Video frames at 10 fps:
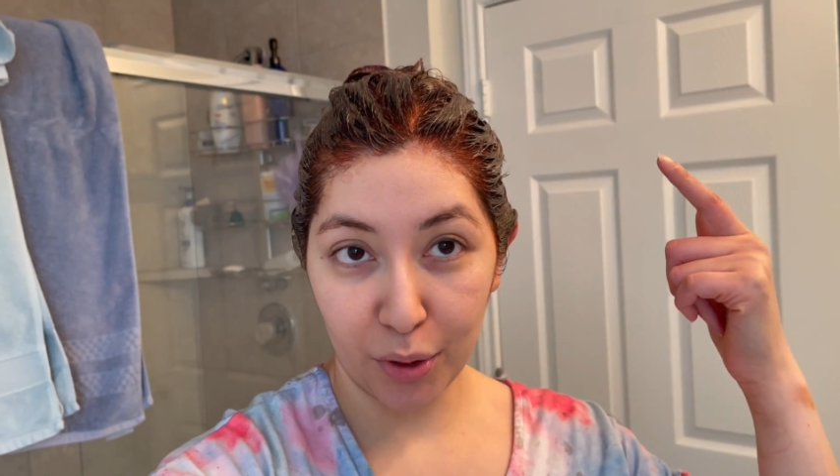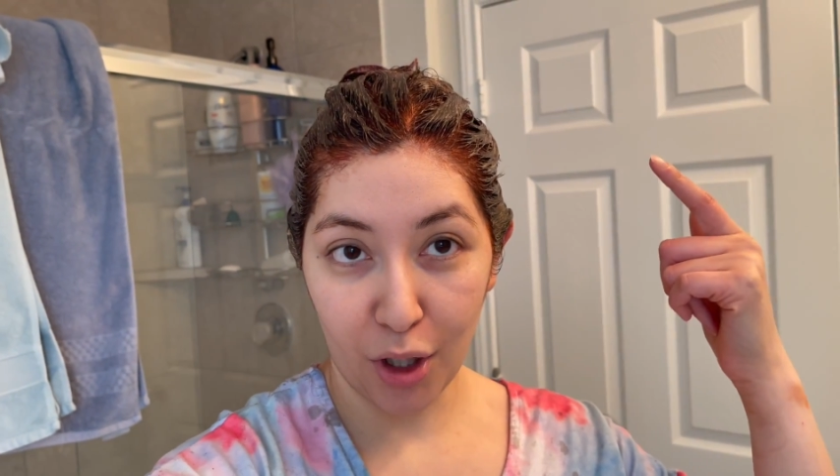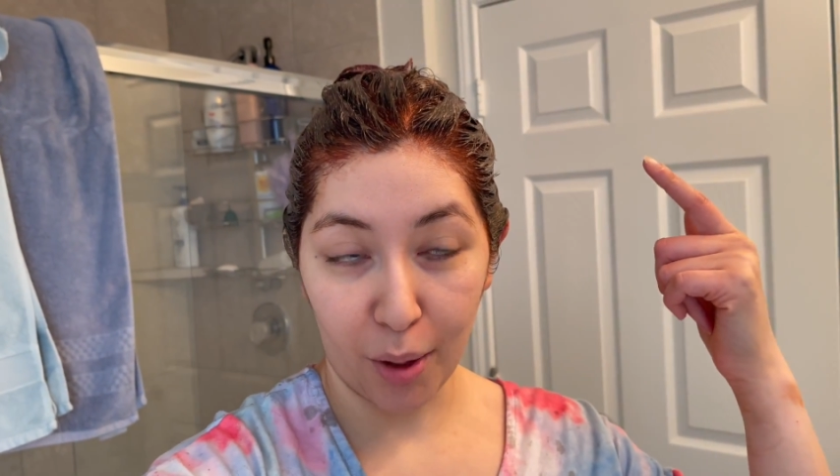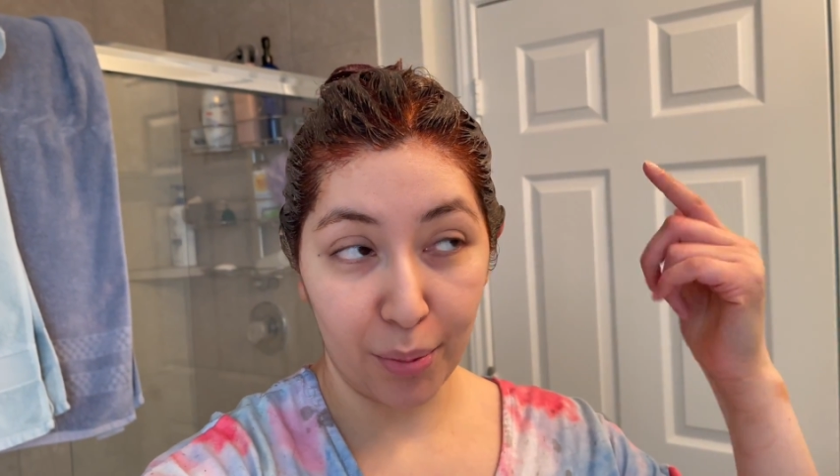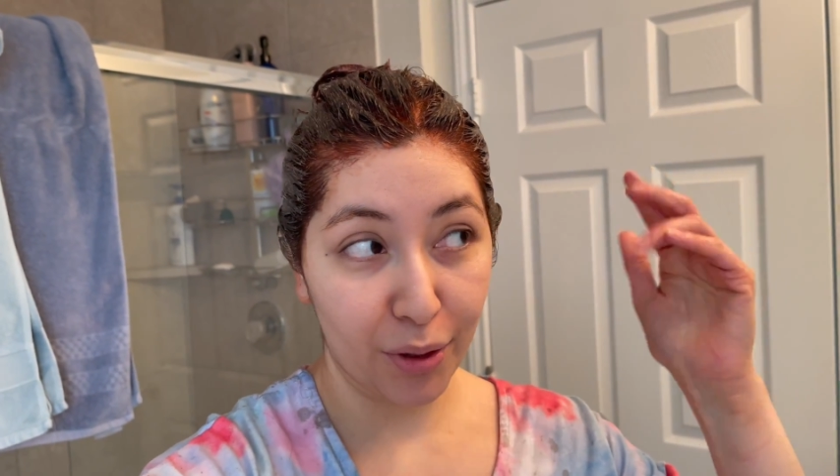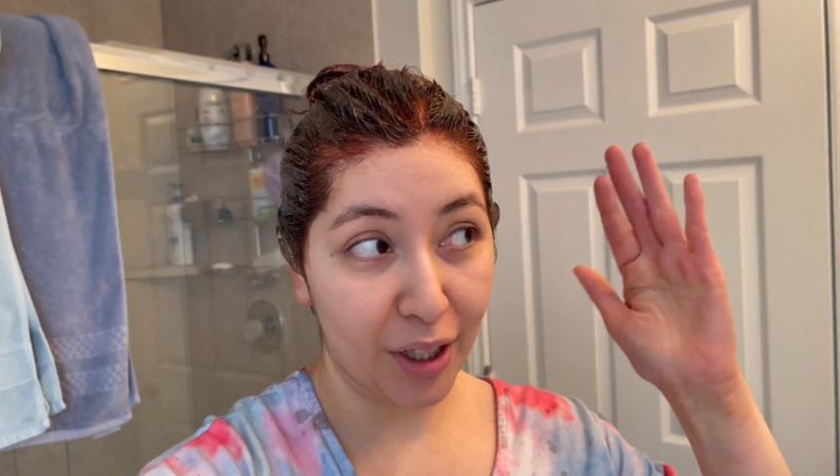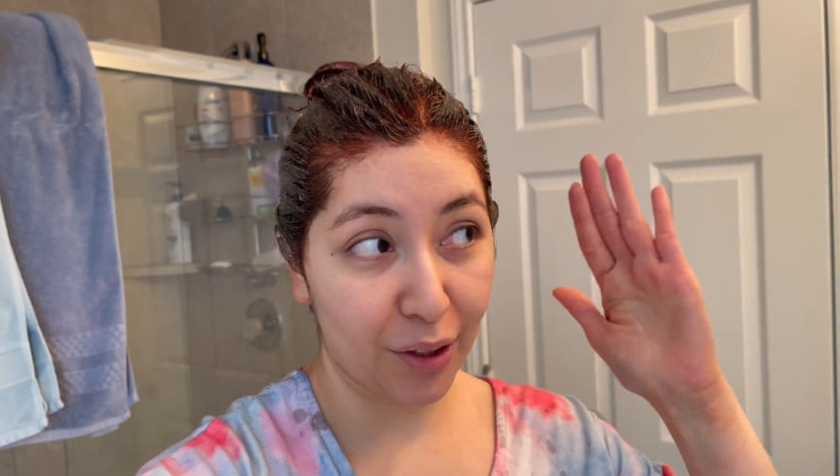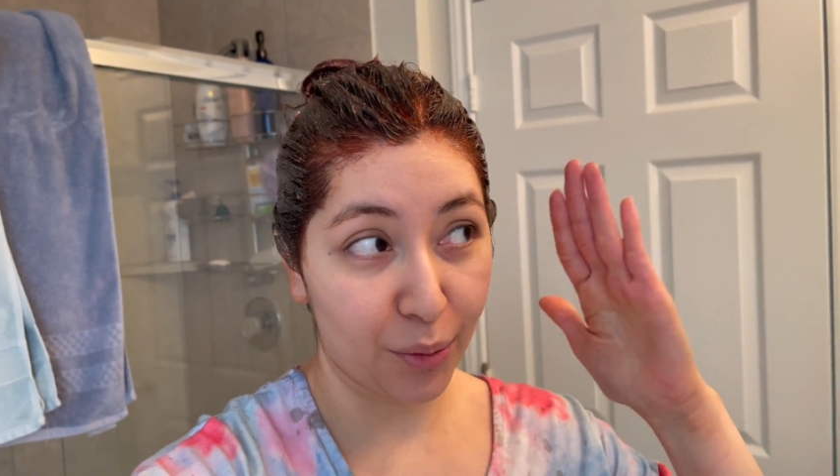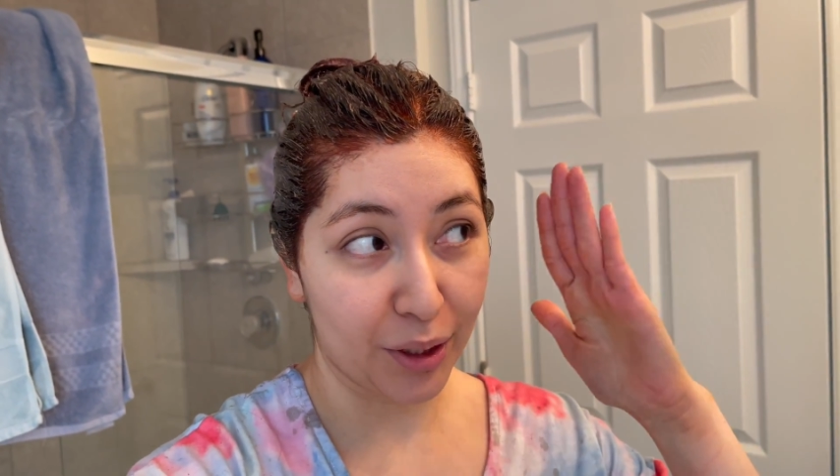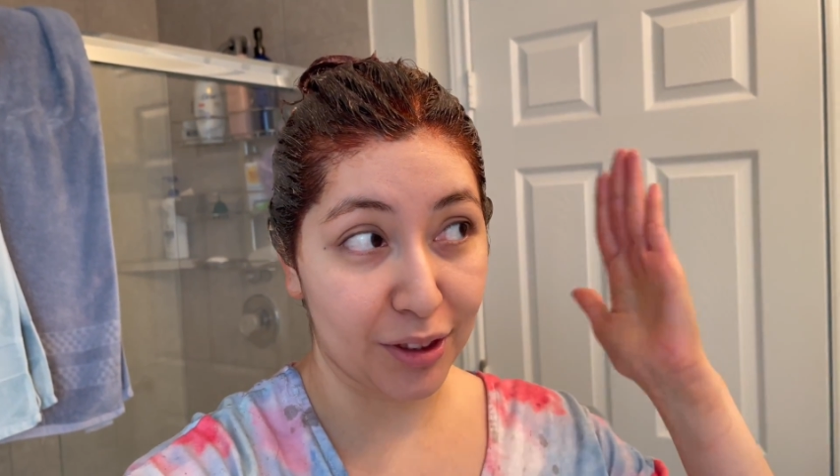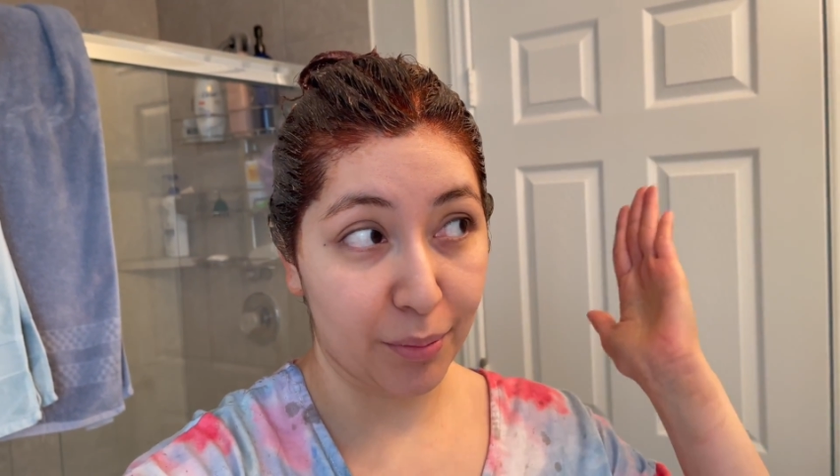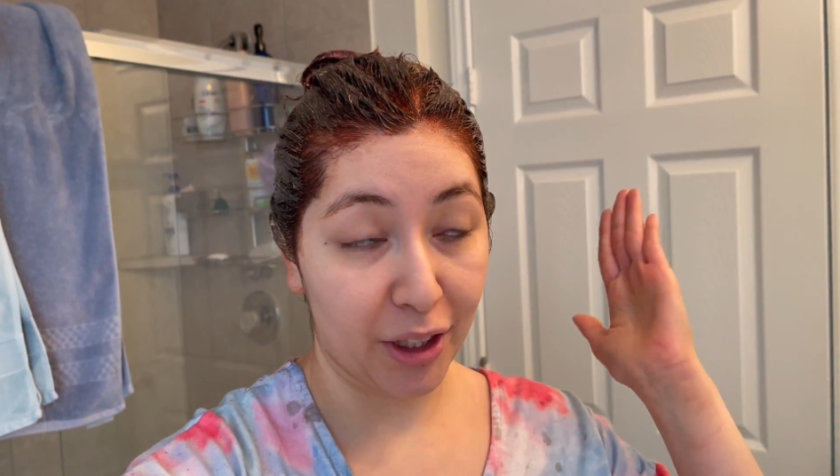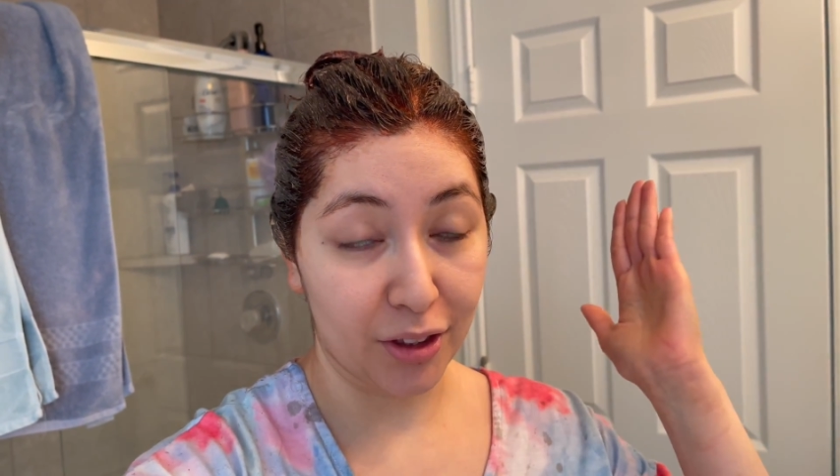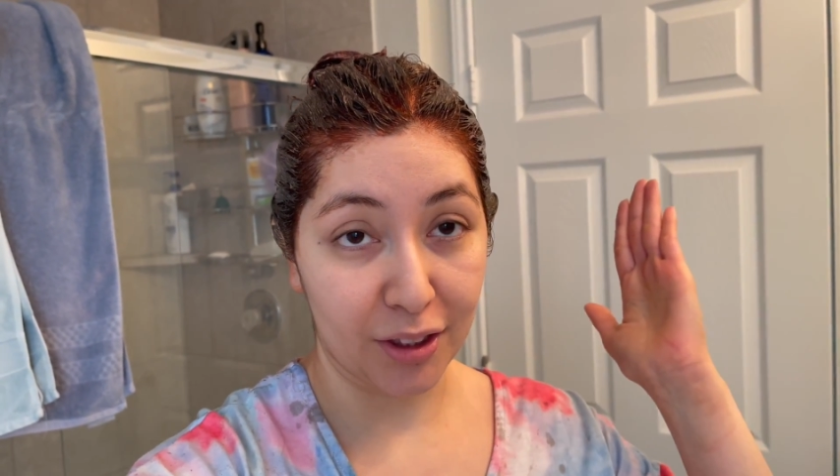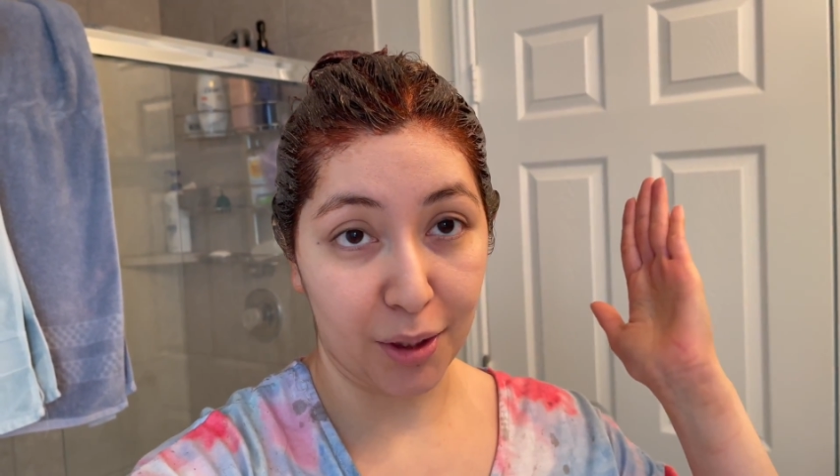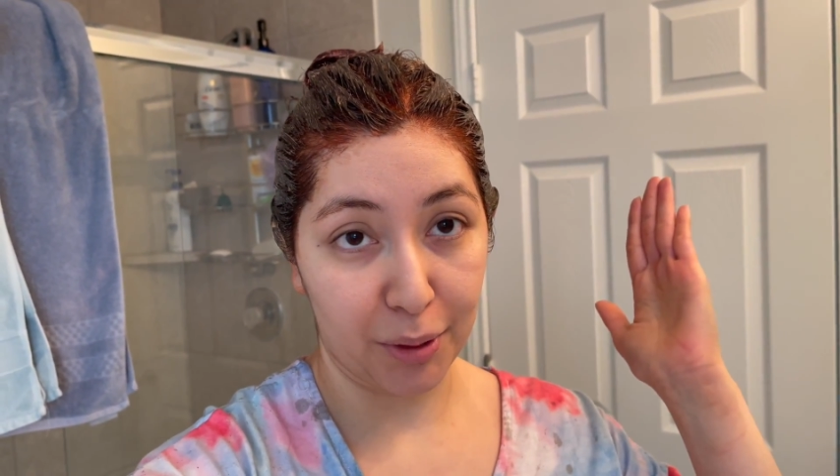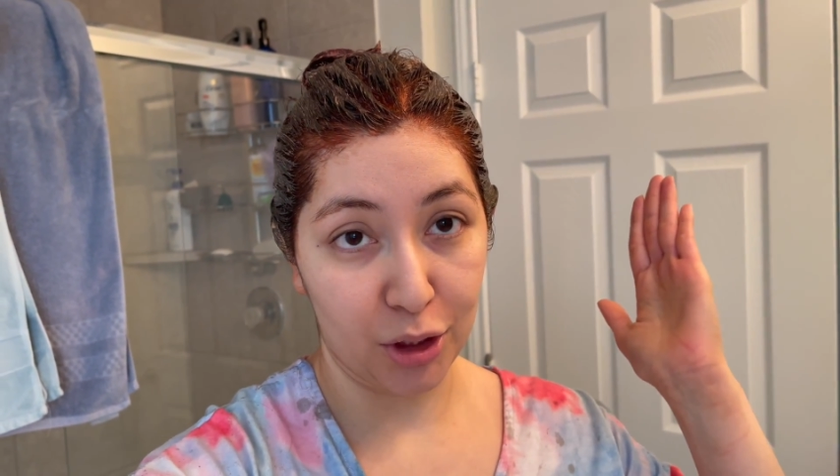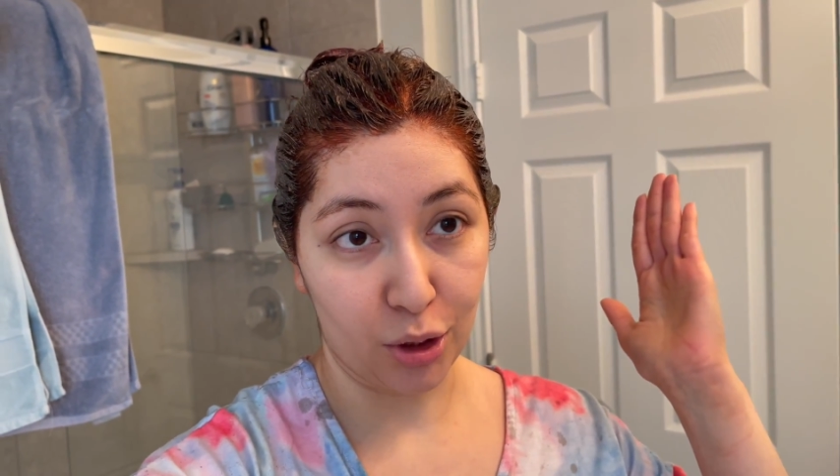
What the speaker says: copper and the rest of my hair is going to be